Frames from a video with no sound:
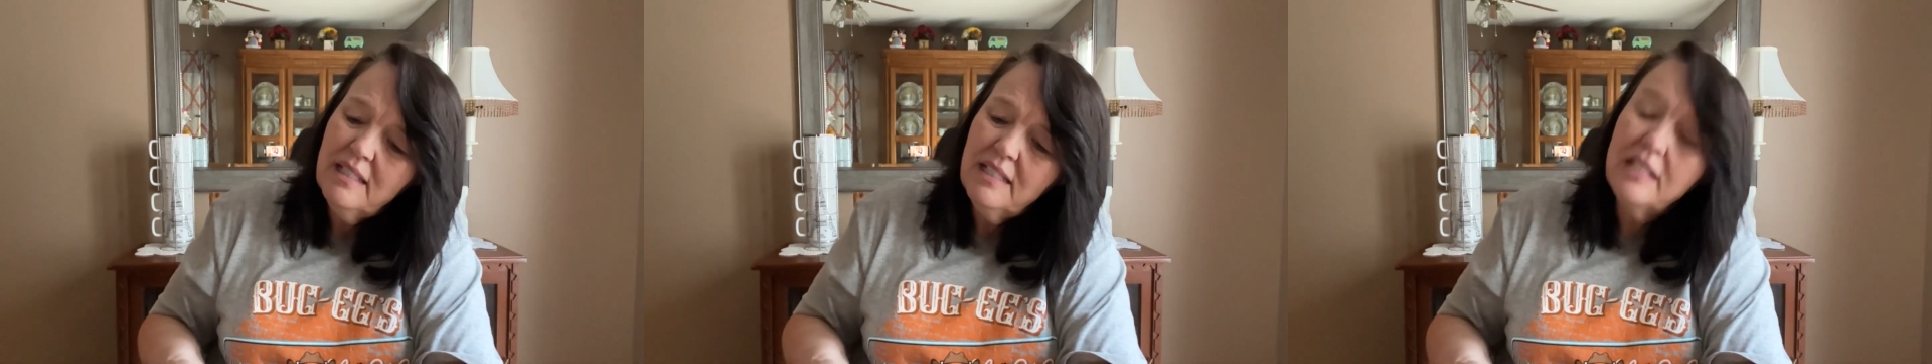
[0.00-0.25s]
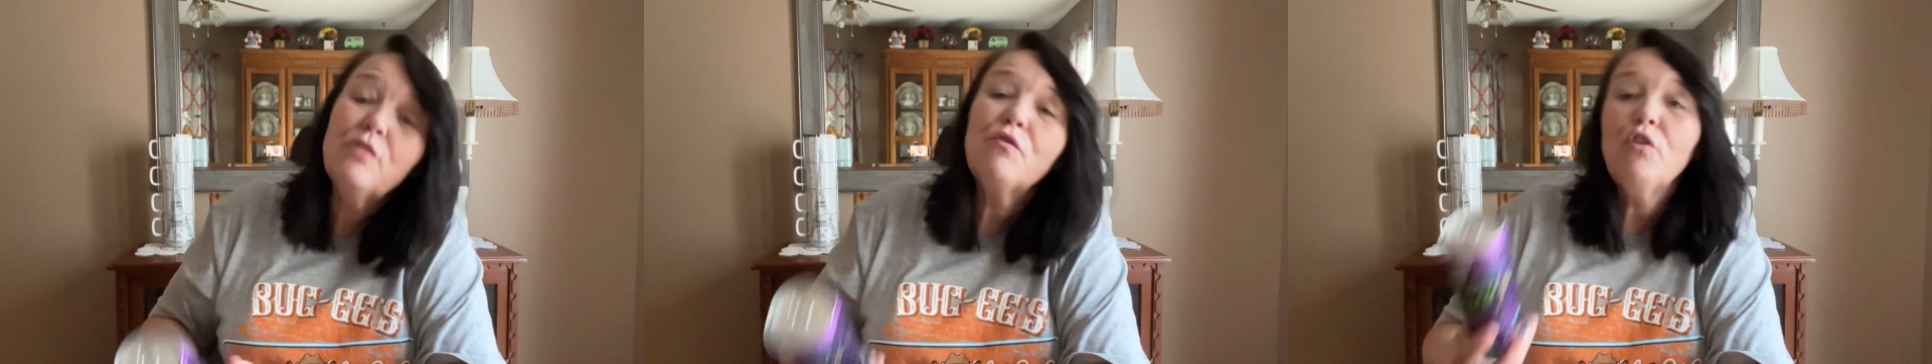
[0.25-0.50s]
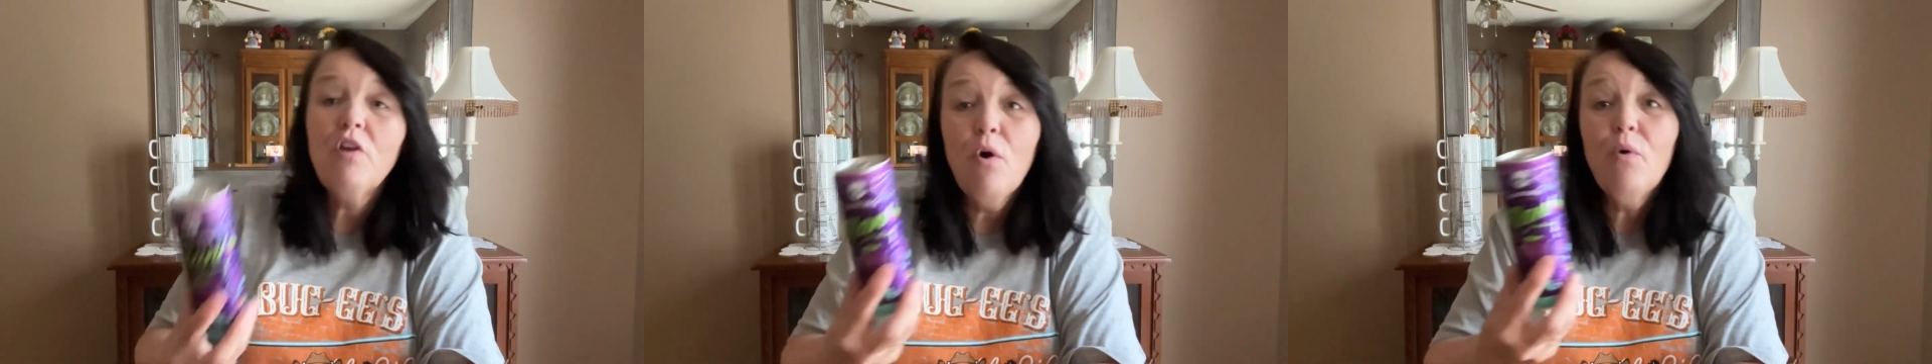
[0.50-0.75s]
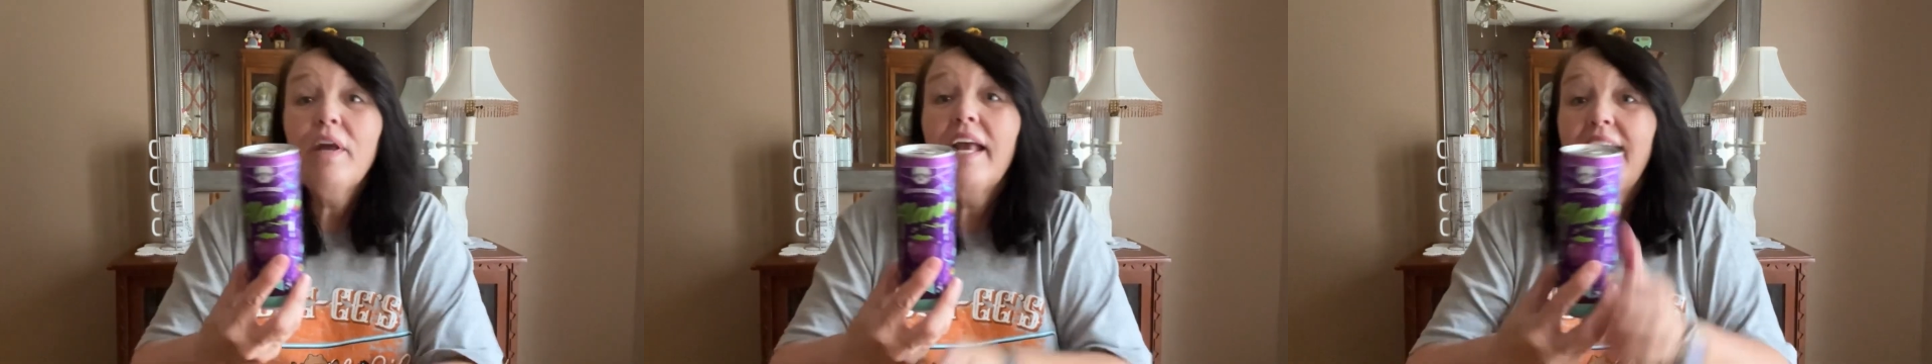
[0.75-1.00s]
It's for the
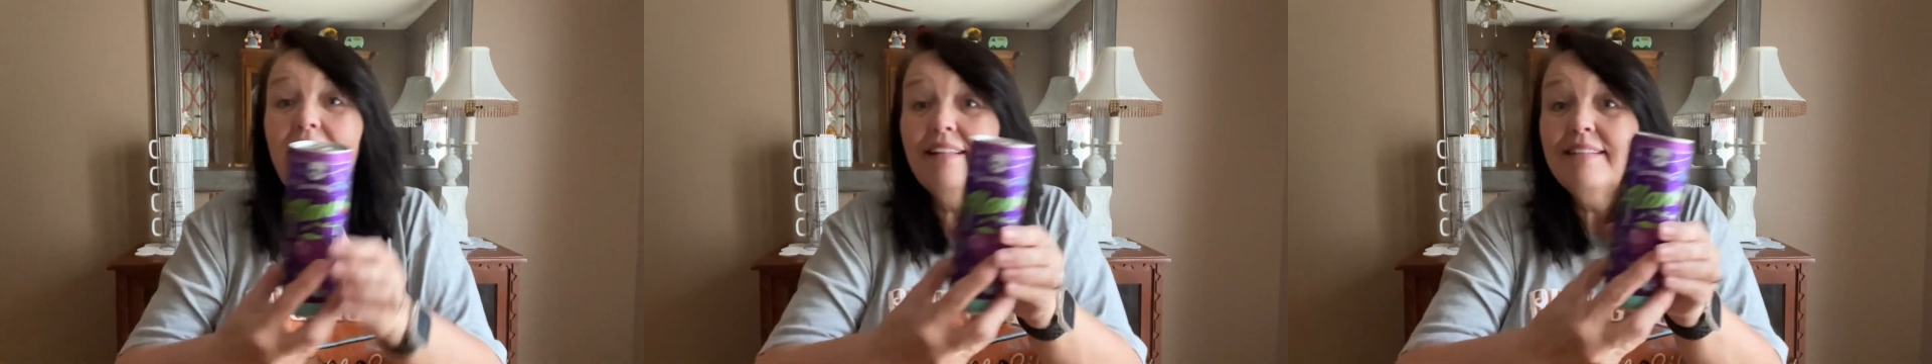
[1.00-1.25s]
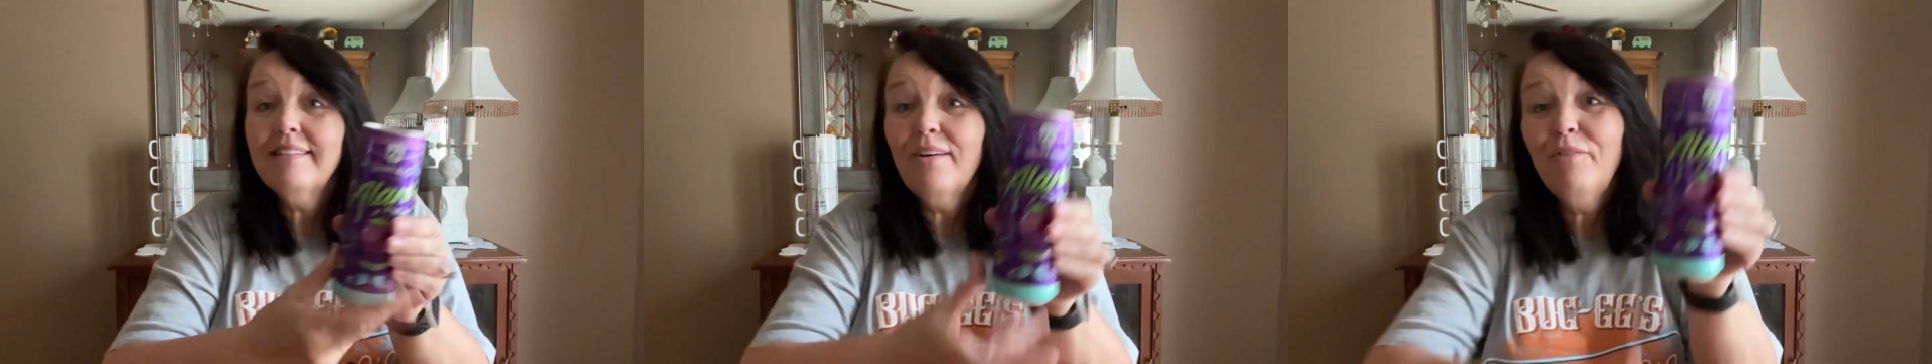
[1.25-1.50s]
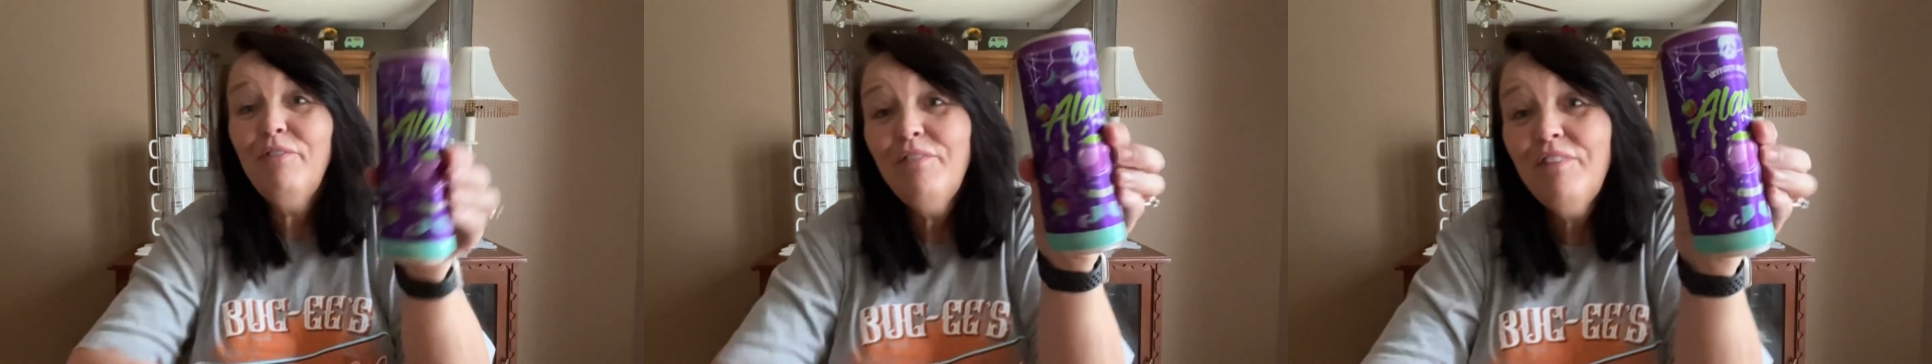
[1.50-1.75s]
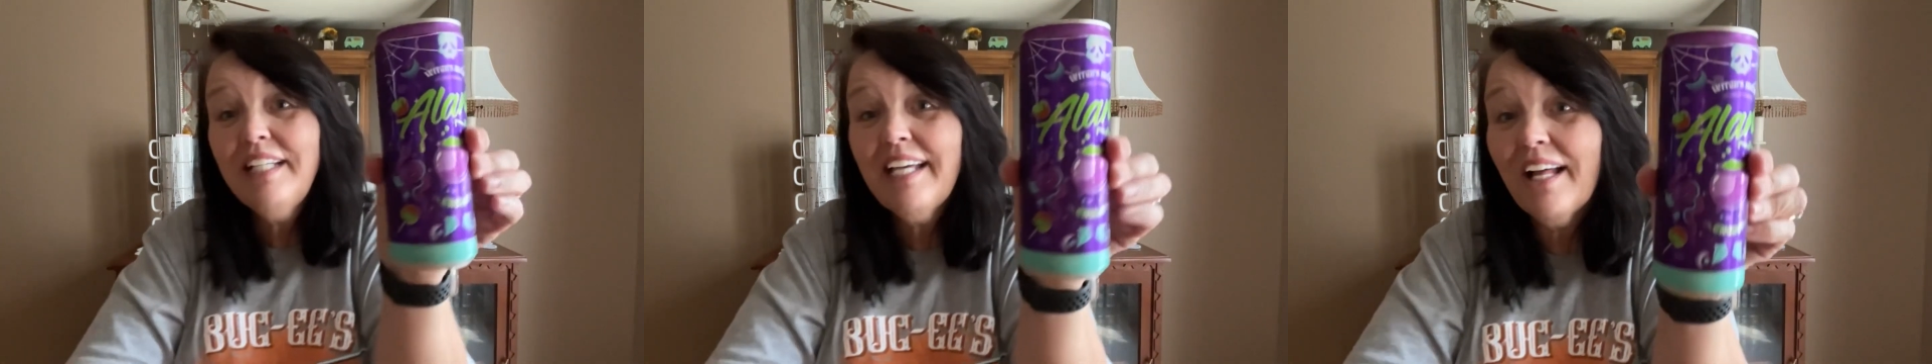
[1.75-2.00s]
whole can. So
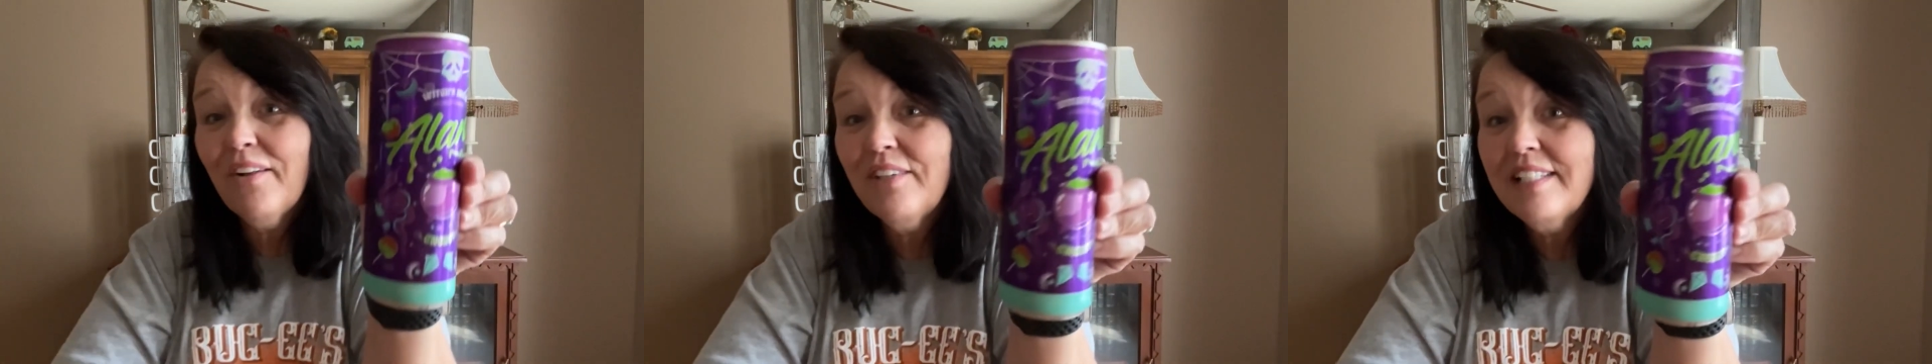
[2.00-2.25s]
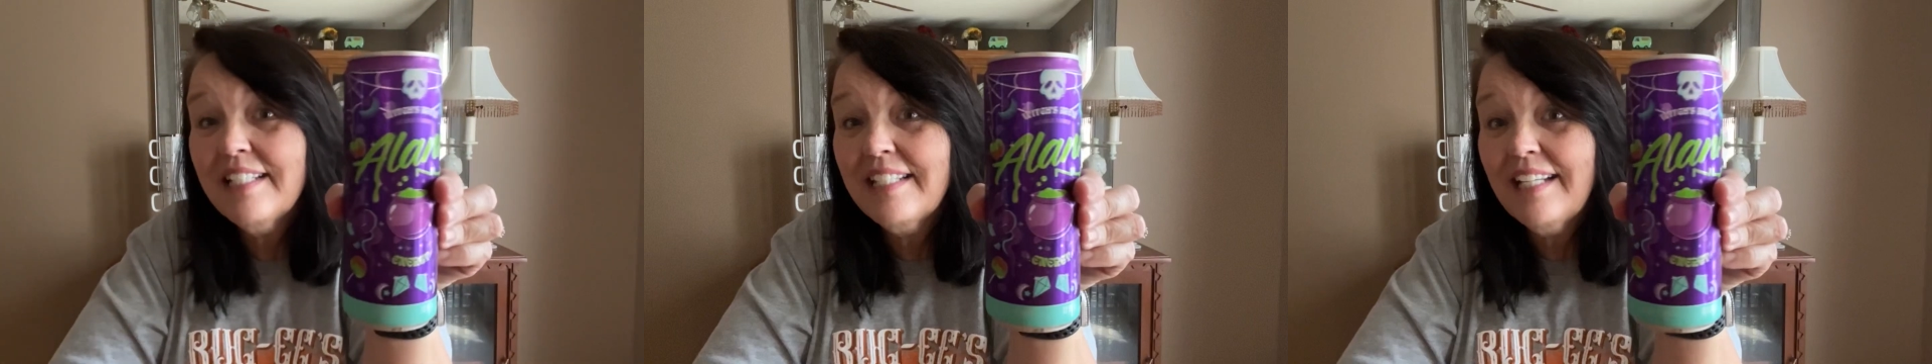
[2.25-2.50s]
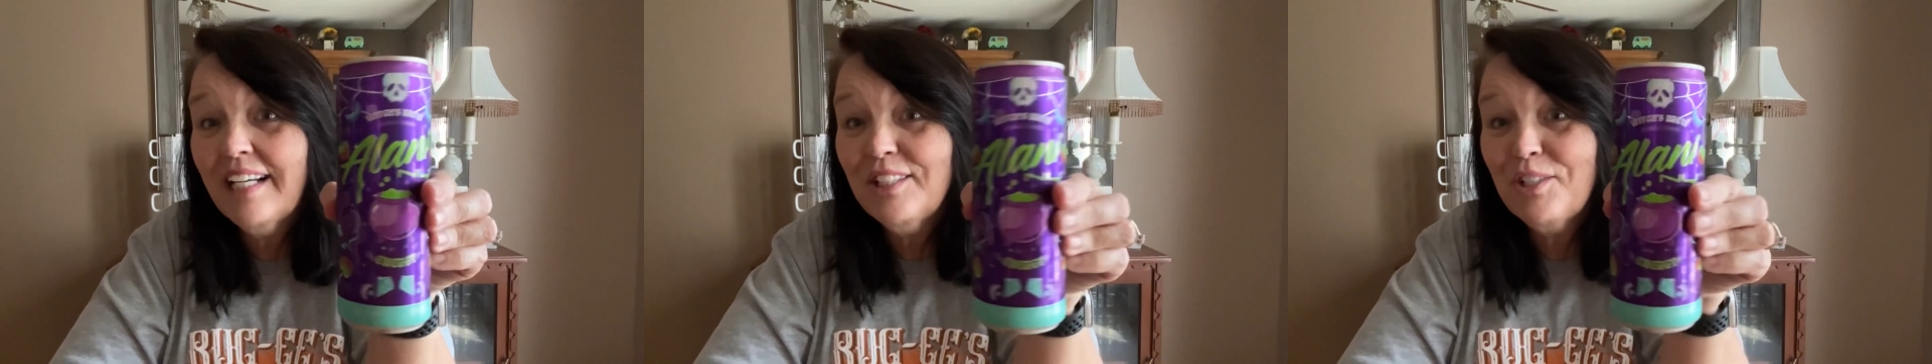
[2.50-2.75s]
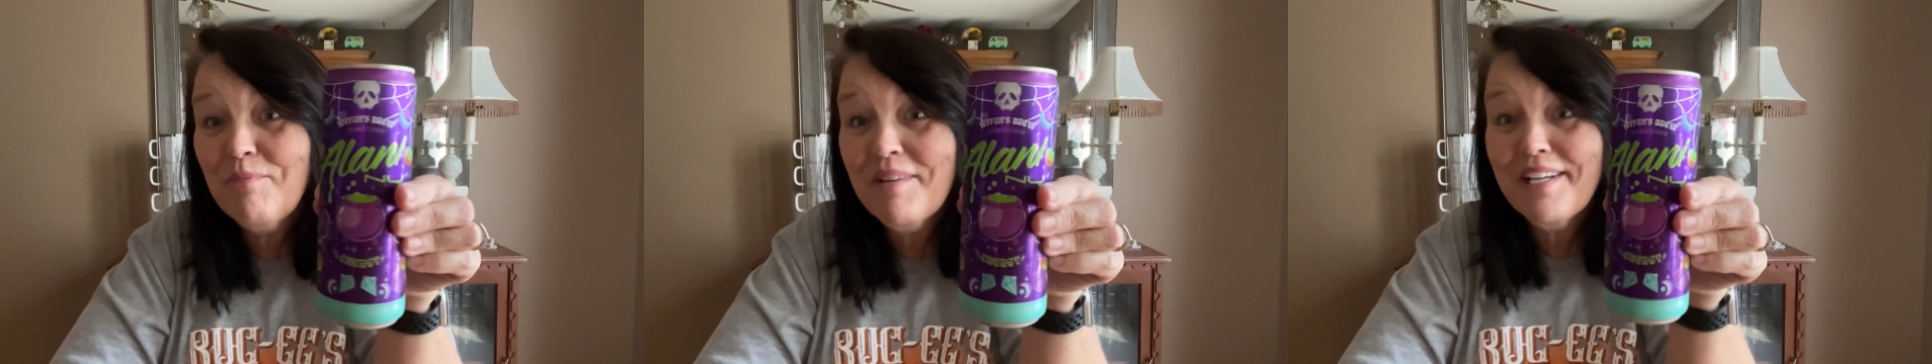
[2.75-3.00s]
15 calories is not
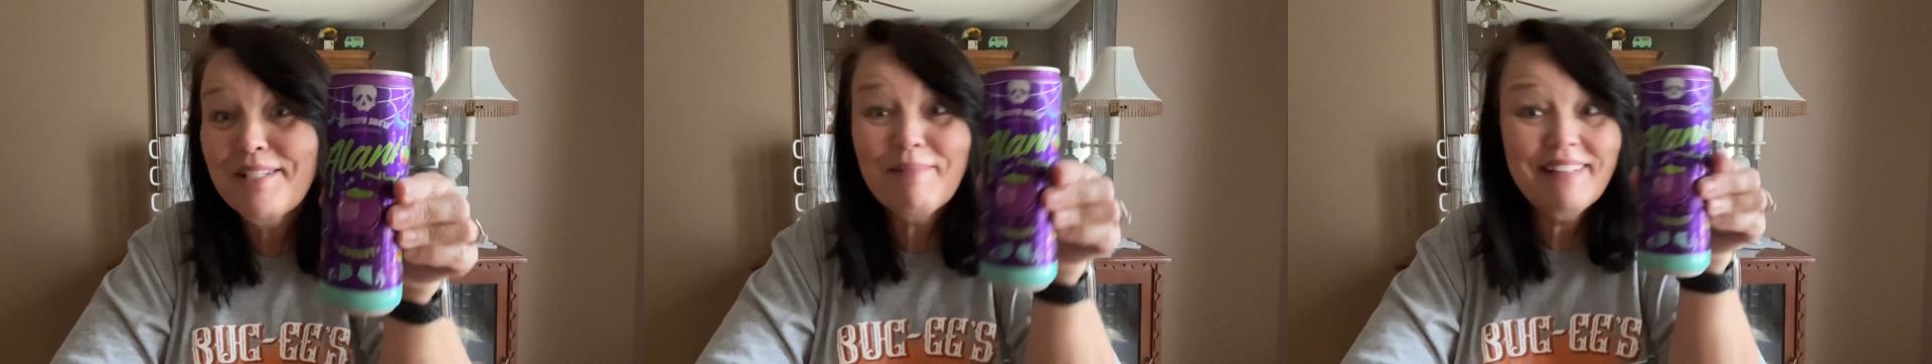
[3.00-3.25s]
too much,